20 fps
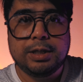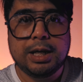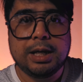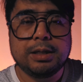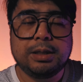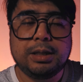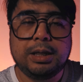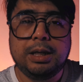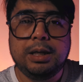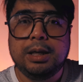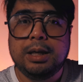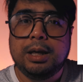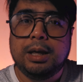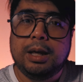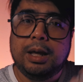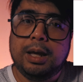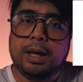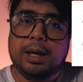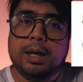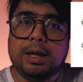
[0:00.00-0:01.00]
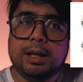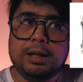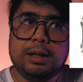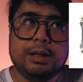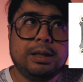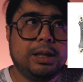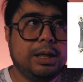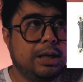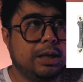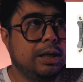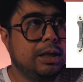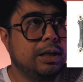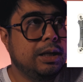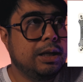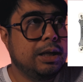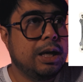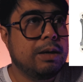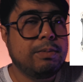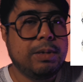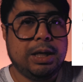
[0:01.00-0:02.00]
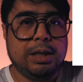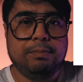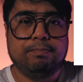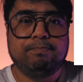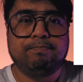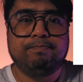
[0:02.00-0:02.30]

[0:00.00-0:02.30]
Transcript: chassis, and the MA,